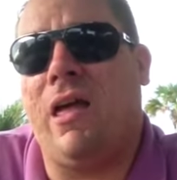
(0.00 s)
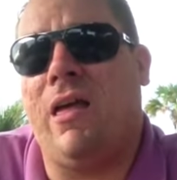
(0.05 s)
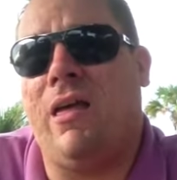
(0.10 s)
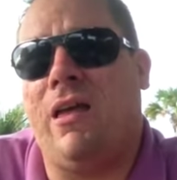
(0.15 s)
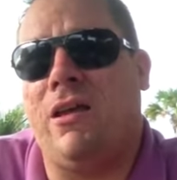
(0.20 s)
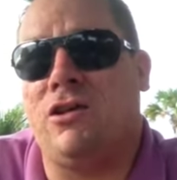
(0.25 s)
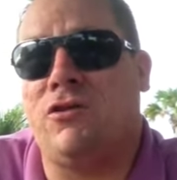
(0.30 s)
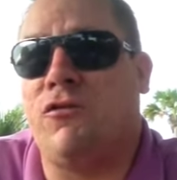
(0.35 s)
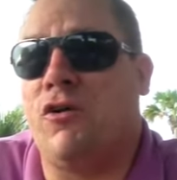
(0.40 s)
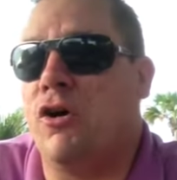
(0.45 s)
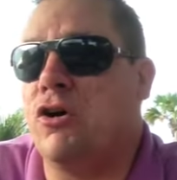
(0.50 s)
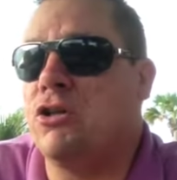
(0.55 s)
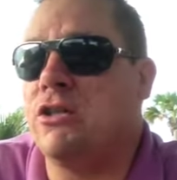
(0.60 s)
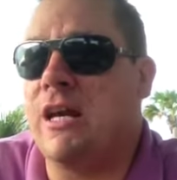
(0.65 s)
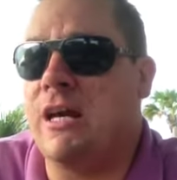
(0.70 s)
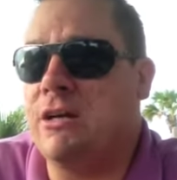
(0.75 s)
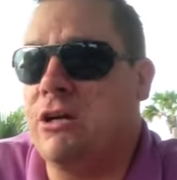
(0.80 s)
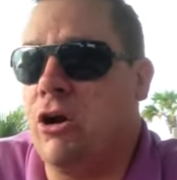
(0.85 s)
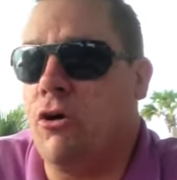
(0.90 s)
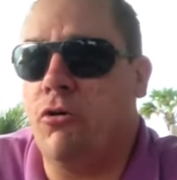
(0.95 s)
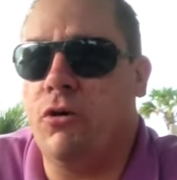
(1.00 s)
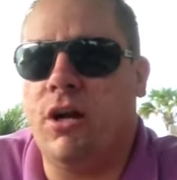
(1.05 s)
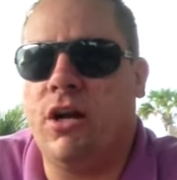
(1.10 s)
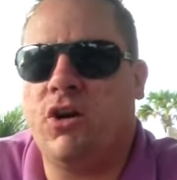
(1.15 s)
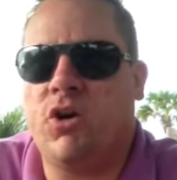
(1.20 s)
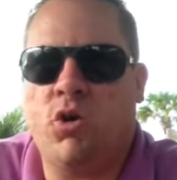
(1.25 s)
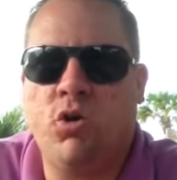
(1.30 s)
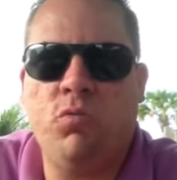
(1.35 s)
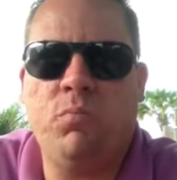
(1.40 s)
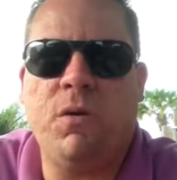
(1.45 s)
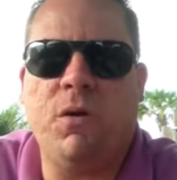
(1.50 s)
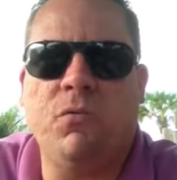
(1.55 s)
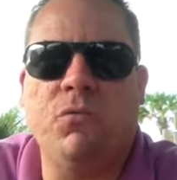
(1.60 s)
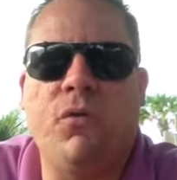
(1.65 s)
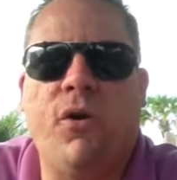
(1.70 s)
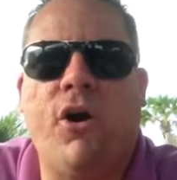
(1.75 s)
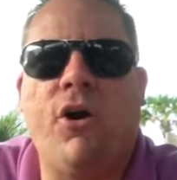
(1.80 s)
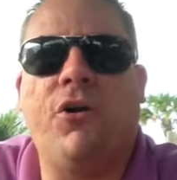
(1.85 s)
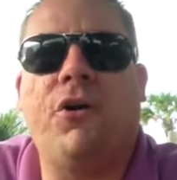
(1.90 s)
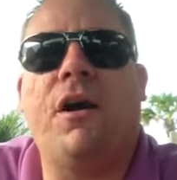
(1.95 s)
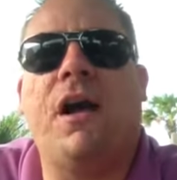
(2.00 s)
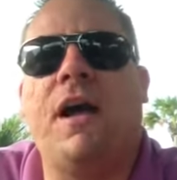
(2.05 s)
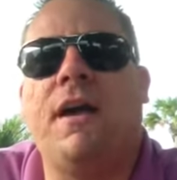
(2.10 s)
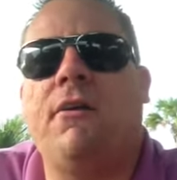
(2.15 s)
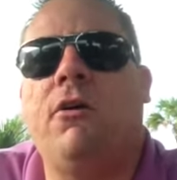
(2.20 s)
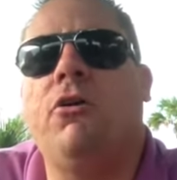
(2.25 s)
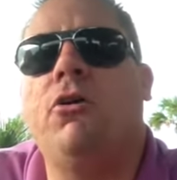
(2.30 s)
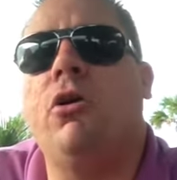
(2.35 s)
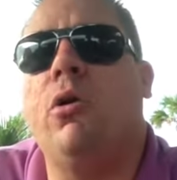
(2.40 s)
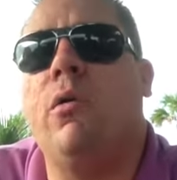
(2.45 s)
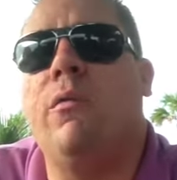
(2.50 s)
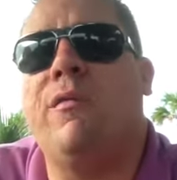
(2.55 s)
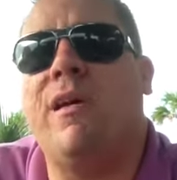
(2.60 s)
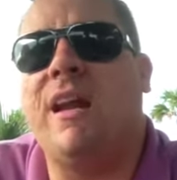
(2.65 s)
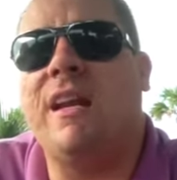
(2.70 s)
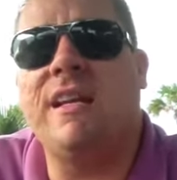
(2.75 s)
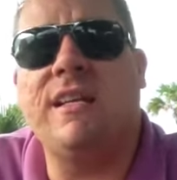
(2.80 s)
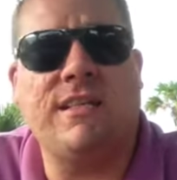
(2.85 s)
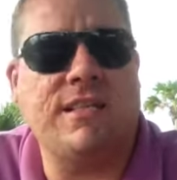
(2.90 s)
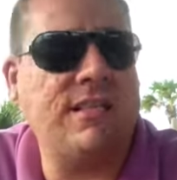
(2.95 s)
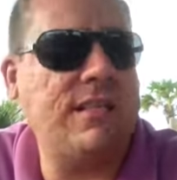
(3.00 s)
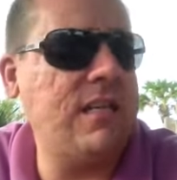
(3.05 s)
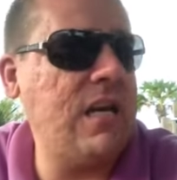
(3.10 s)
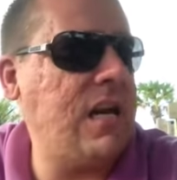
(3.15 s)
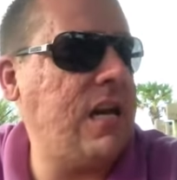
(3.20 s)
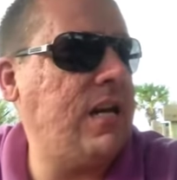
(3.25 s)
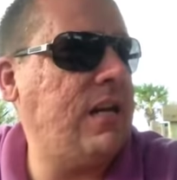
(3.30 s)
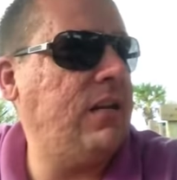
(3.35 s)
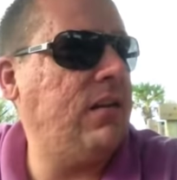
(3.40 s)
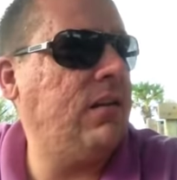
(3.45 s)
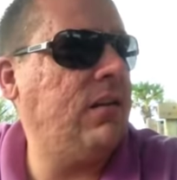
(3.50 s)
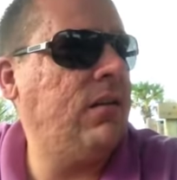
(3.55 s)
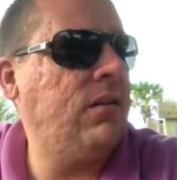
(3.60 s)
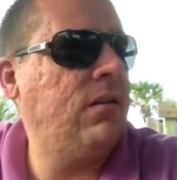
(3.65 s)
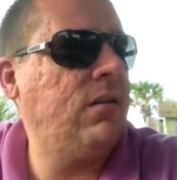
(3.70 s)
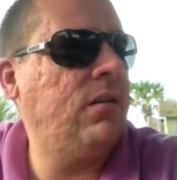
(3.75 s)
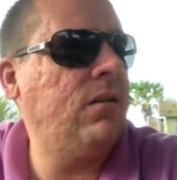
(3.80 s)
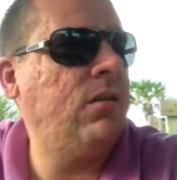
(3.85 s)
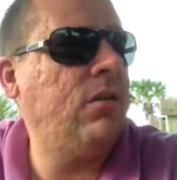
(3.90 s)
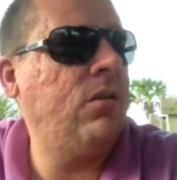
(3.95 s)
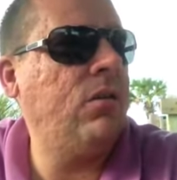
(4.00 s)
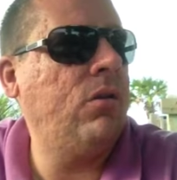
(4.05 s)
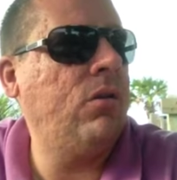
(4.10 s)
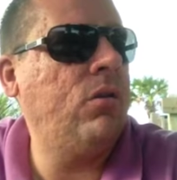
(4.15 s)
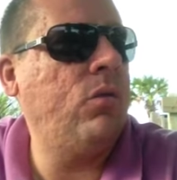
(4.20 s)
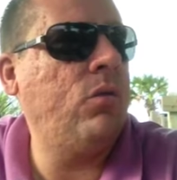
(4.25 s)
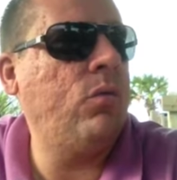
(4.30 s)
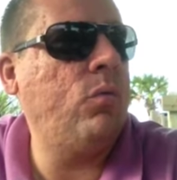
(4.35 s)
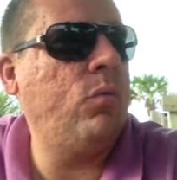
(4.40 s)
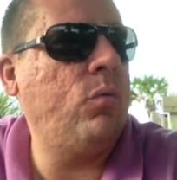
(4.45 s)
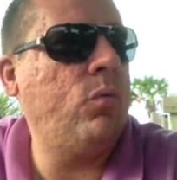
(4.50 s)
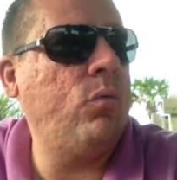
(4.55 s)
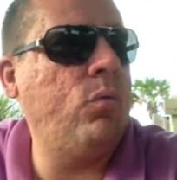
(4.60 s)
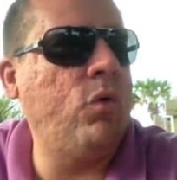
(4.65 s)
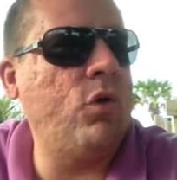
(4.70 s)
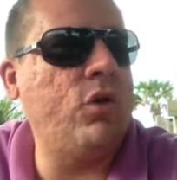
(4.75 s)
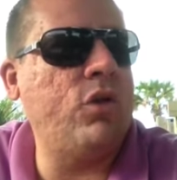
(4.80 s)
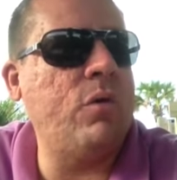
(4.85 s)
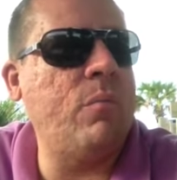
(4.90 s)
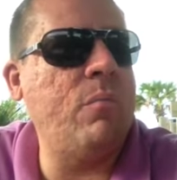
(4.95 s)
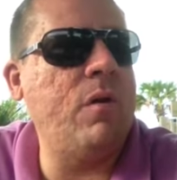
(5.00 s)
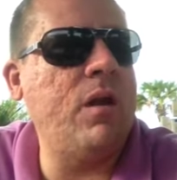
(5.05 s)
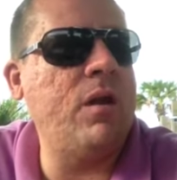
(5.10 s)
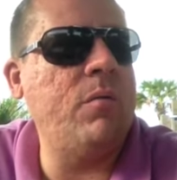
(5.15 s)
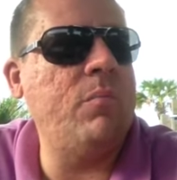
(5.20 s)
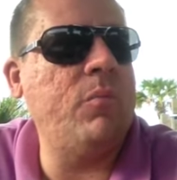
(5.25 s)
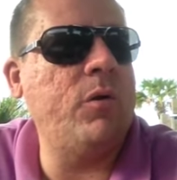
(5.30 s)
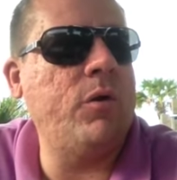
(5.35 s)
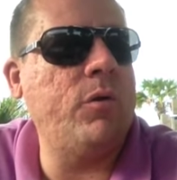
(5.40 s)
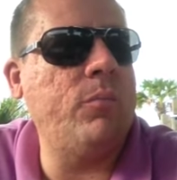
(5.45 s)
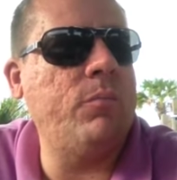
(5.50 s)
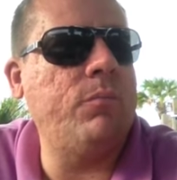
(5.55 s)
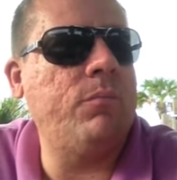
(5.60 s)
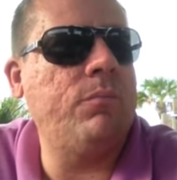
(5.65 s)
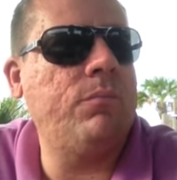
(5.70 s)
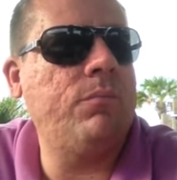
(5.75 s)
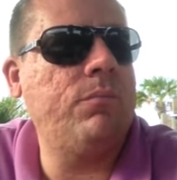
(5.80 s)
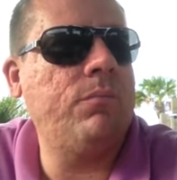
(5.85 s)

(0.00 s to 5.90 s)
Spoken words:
as far as I know, and I could be wrong, I don't know of any state where the minimum